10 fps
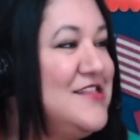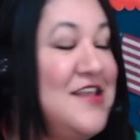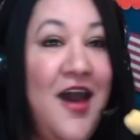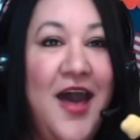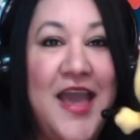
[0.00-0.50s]

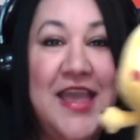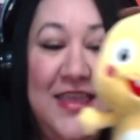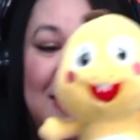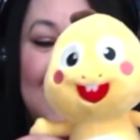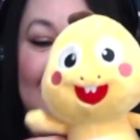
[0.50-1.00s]
guy,
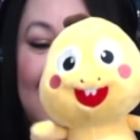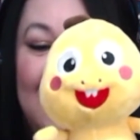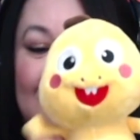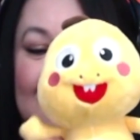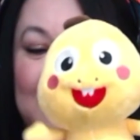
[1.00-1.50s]
he can like
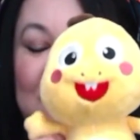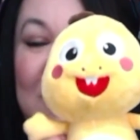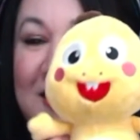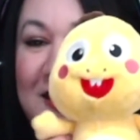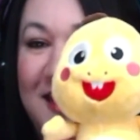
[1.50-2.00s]

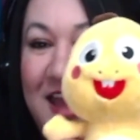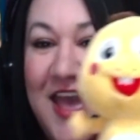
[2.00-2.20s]
bring